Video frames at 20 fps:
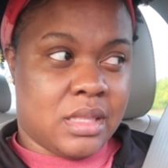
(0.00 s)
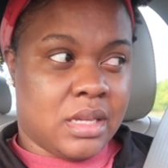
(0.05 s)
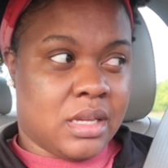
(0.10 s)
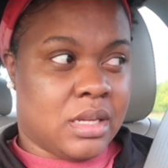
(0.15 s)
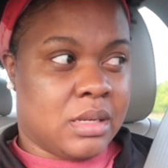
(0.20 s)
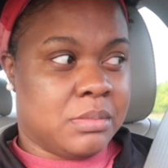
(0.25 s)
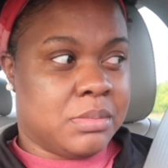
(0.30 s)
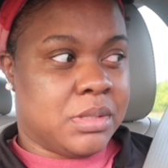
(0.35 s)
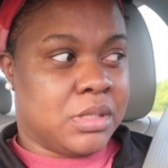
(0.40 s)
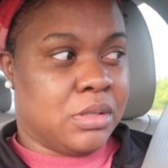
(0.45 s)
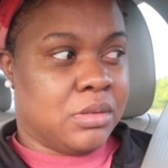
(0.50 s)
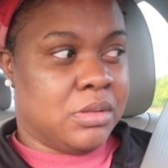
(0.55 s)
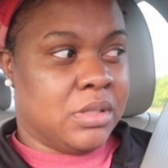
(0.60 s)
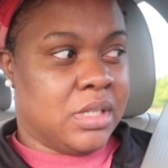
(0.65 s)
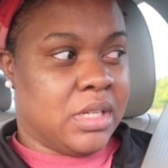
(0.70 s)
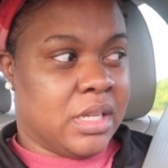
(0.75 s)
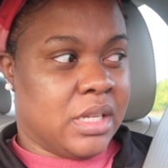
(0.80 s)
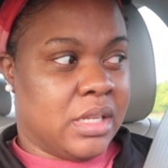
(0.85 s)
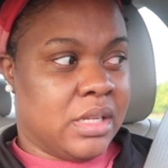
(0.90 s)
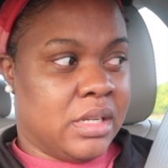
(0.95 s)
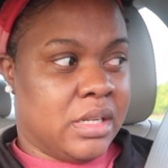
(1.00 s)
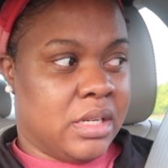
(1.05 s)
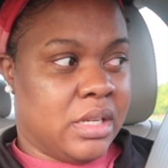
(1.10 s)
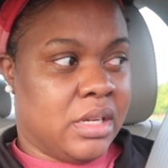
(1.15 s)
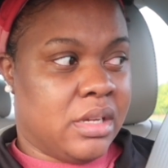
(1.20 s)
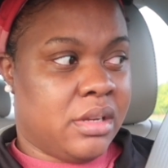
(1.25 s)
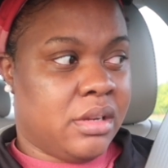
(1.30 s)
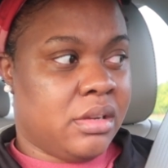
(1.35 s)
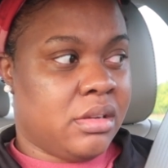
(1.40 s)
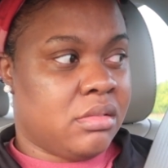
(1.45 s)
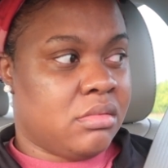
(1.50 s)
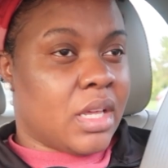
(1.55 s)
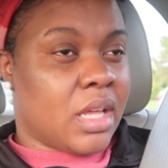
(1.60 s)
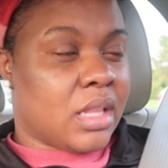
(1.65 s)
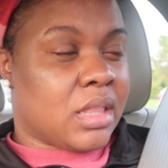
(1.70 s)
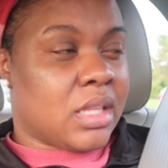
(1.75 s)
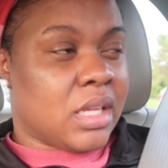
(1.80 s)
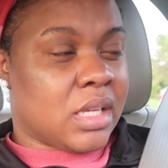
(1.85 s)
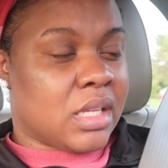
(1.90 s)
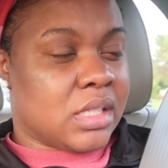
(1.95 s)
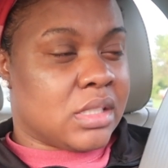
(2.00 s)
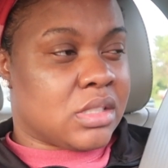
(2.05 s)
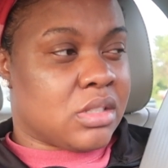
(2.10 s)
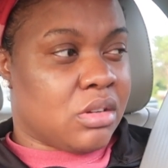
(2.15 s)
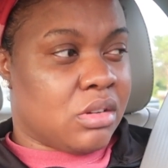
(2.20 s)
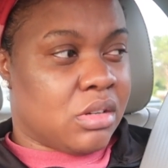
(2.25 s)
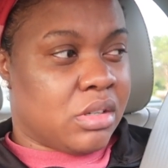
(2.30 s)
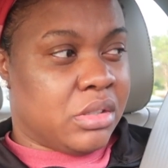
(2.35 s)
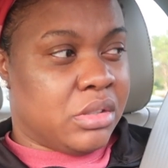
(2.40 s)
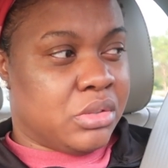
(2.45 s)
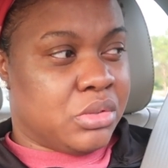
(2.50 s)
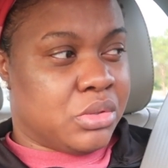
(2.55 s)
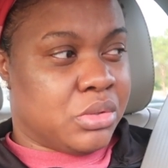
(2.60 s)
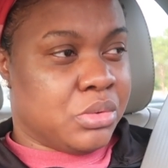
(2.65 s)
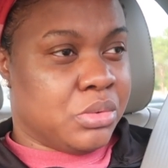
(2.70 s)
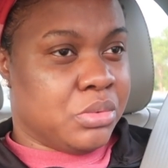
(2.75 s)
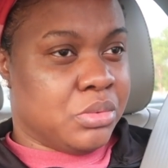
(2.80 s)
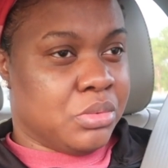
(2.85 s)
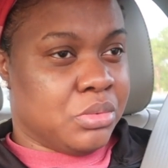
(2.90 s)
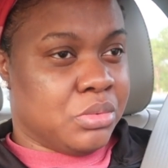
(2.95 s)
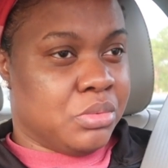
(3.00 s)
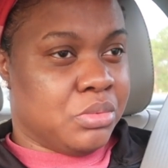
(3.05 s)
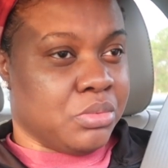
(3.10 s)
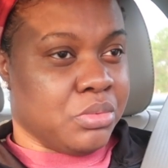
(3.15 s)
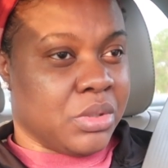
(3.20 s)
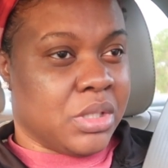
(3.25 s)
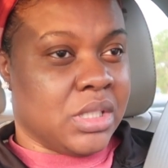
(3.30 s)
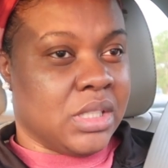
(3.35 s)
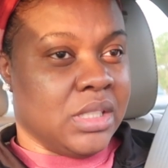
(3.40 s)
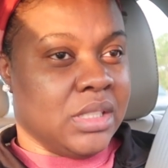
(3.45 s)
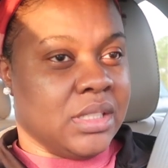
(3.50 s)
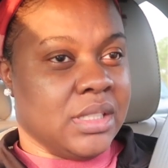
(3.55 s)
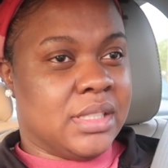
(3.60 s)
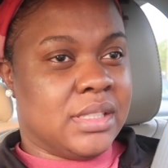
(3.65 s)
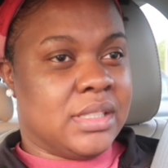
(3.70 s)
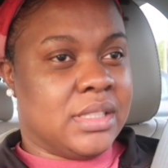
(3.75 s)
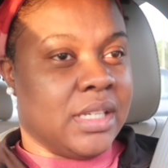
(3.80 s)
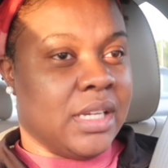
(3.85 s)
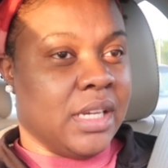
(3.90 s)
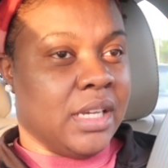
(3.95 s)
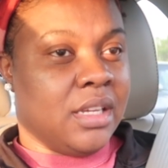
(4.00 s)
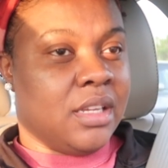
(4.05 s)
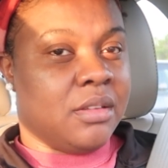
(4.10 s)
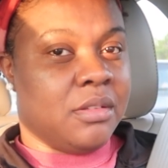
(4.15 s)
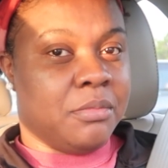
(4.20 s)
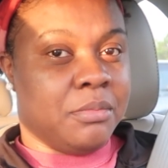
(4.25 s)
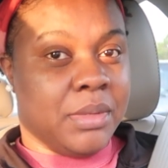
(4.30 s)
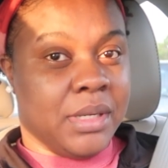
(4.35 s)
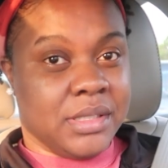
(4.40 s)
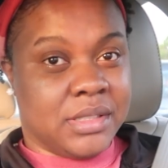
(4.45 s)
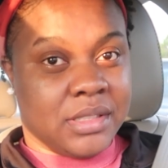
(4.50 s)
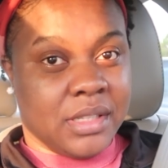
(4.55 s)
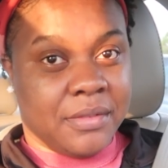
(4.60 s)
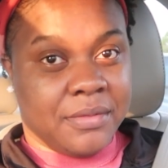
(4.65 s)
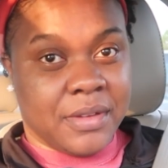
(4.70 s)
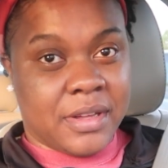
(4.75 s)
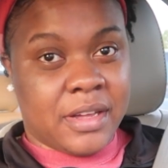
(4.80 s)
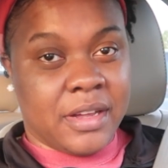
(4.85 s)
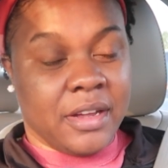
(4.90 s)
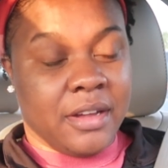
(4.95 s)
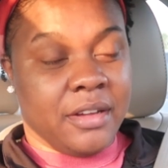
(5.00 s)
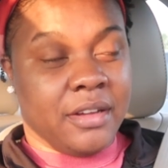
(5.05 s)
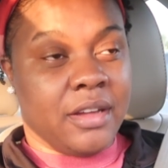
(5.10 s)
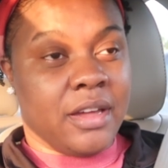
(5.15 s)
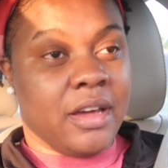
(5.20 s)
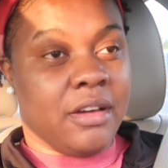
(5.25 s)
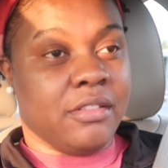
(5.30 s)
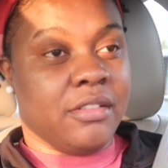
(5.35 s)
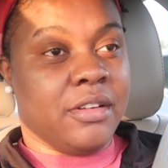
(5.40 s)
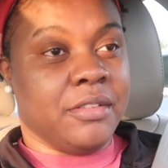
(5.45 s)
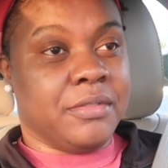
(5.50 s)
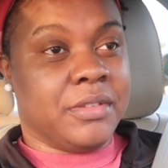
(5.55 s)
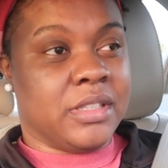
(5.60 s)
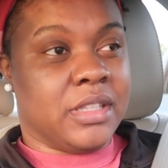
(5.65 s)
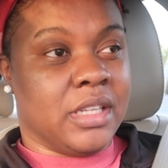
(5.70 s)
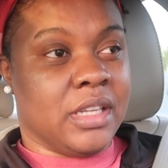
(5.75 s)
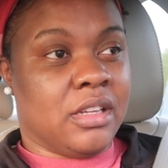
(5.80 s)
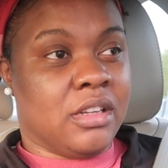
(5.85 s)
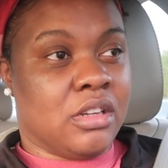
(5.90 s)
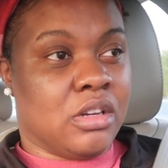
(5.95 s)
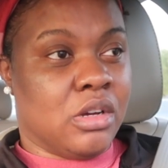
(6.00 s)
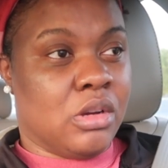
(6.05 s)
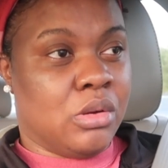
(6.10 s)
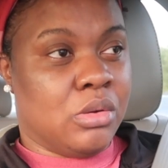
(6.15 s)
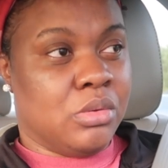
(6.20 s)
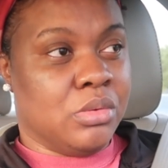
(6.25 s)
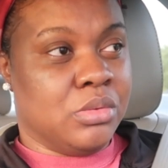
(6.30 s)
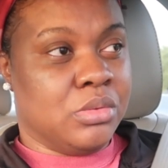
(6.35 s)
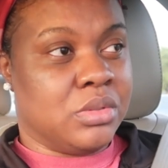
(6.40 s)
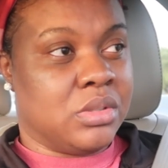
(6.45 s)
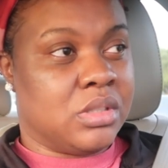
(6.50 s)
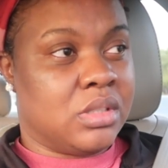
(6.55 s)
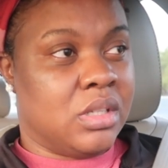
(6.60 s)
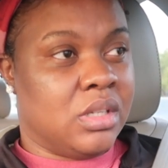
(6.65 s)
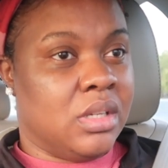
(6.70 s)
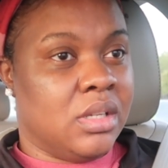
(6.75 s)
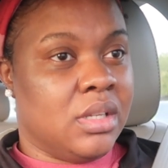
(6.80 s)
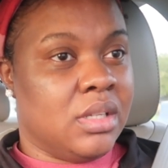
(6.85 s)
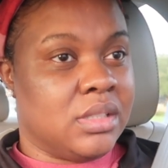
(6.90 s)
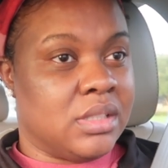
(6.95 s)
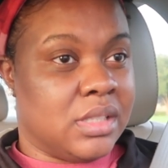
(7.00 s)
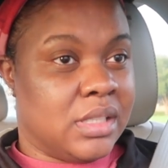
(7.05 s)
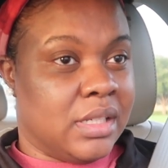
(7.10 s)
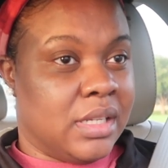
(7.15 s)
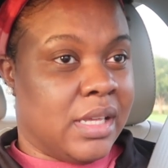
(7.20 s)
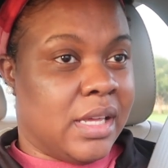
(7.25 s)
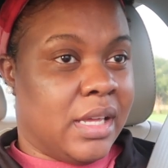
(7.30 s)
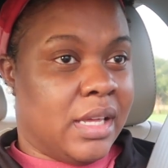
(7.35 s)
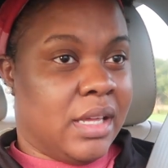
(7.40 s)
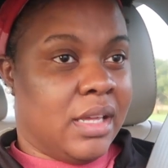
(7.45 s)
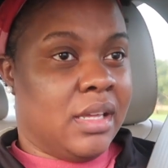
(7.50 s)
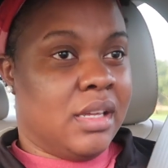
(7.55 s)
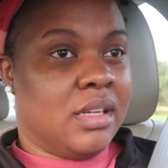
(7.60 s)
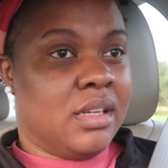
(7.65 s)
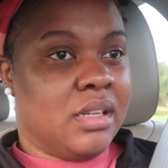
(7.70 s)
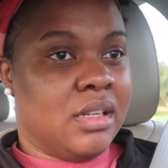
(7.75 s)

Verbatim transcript: think I'm slowly getting there. I think it's going to really dictate based off of uh, how everything goes today.